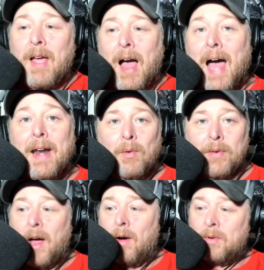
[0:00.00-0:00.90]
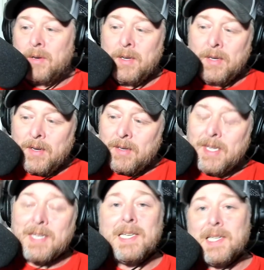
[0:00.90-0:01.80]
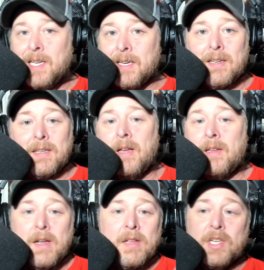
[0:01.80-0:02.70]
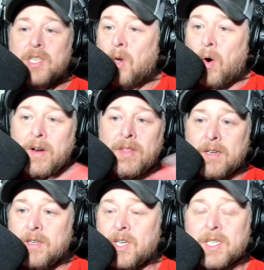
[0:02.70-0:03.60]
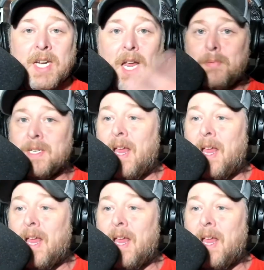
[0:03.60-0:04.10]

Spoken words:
I don't know. This is the story that just keeps